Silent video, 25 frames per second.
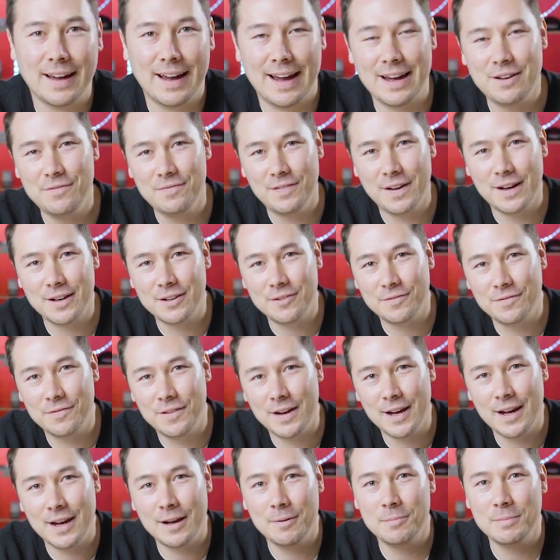Hey Founder
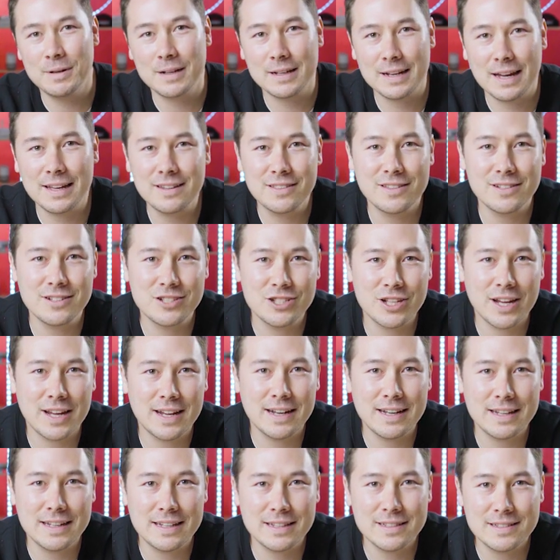Fam, Nathan
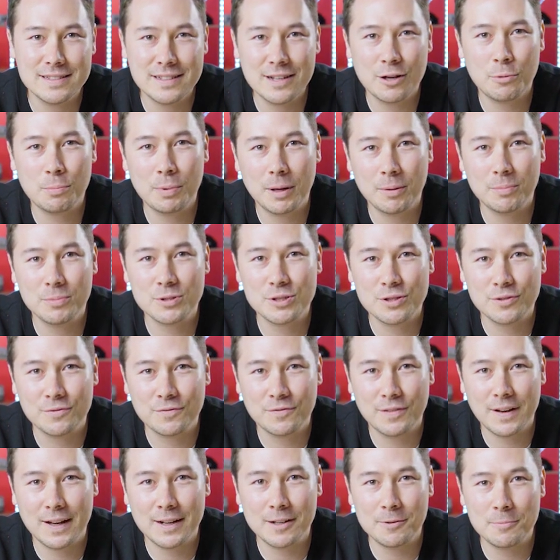Chan here, C E O and publisher of
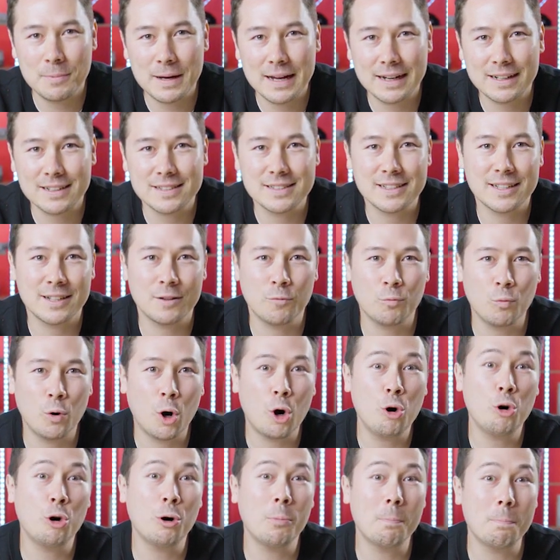Founder Magazine.
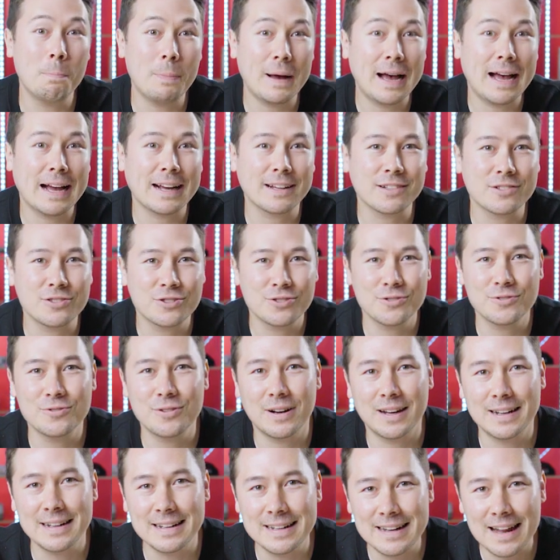Welcome back to
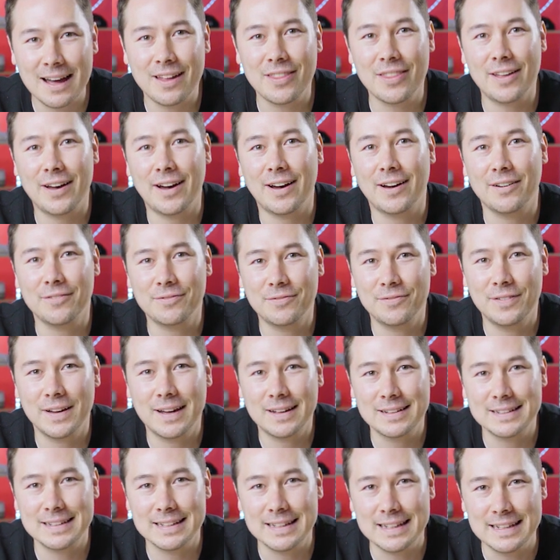another
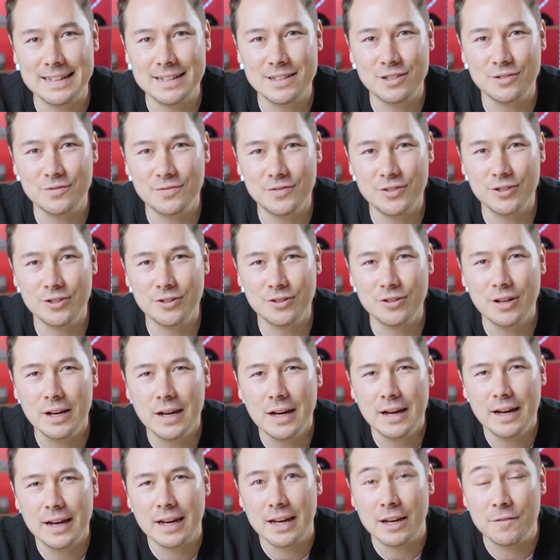Founder interview.
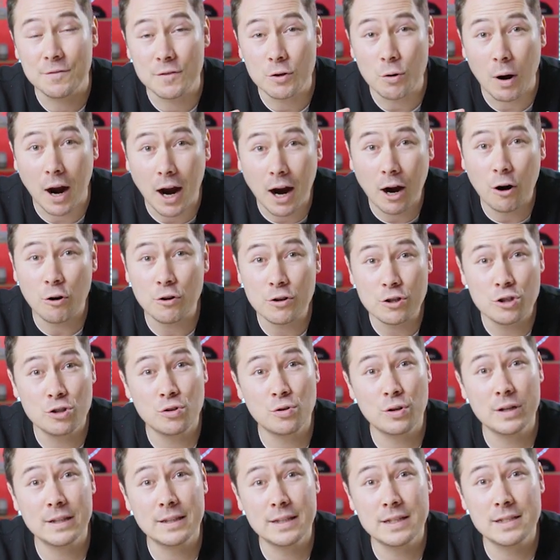If you are
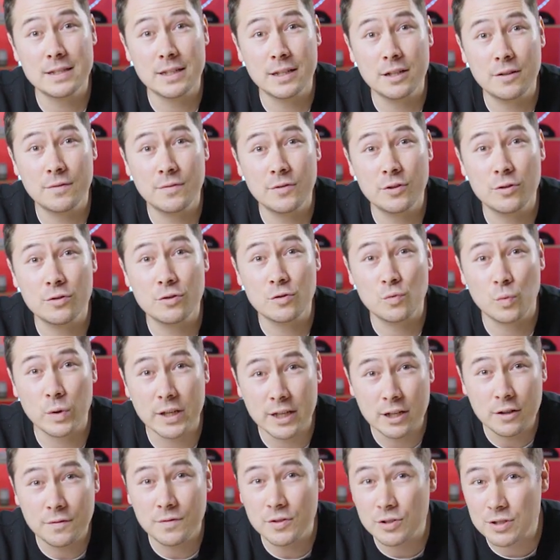enjoying these interviews, we
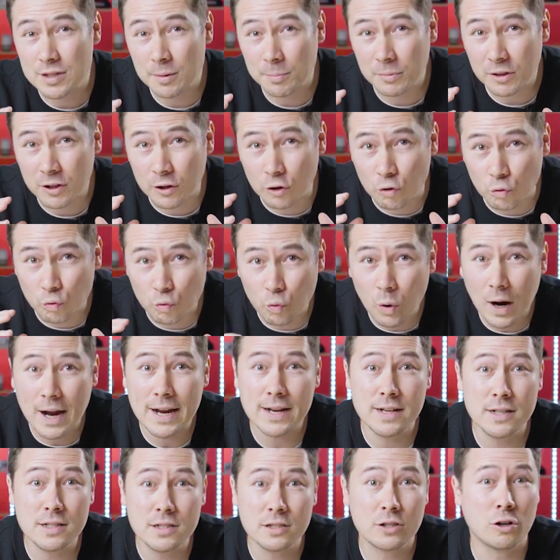interview some of the
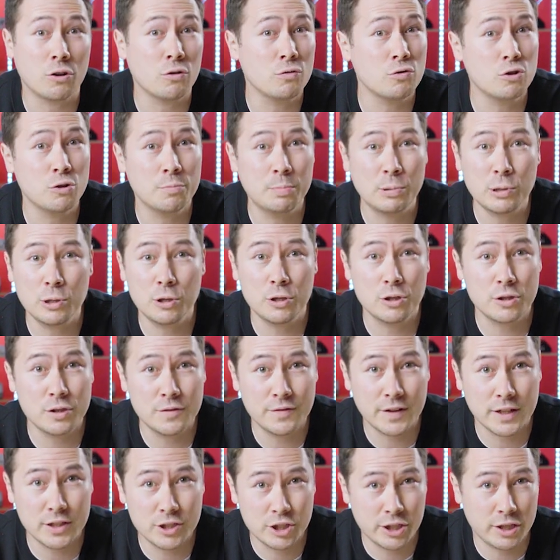greatest entrepreneurs
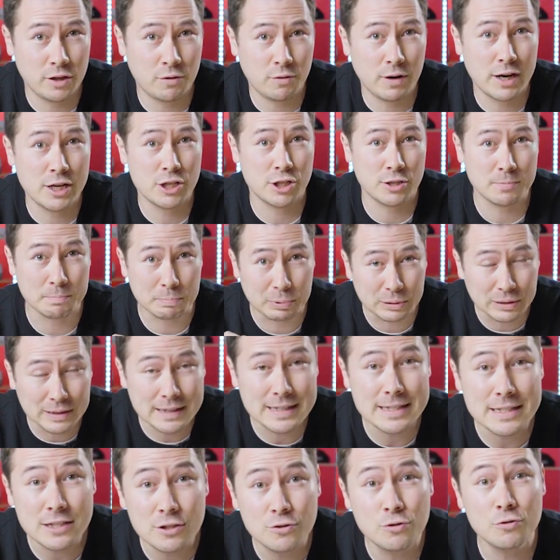of our generation.
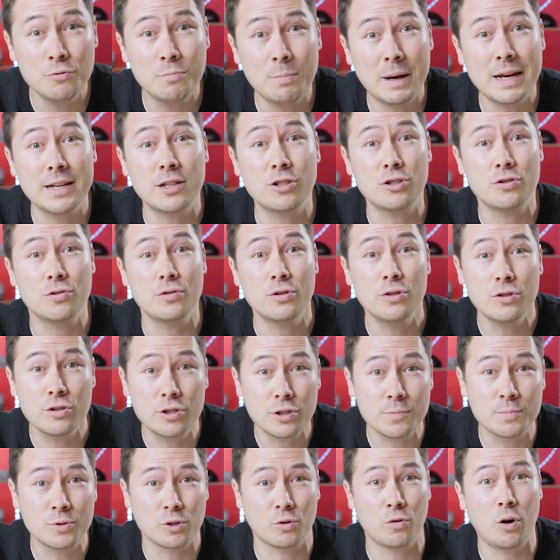Please do make sure you
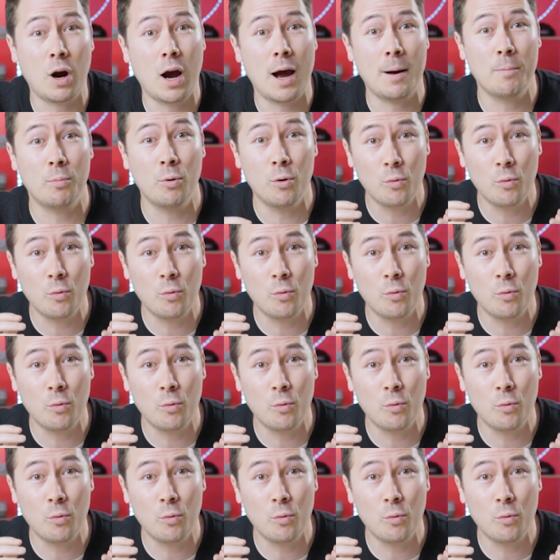subscribe.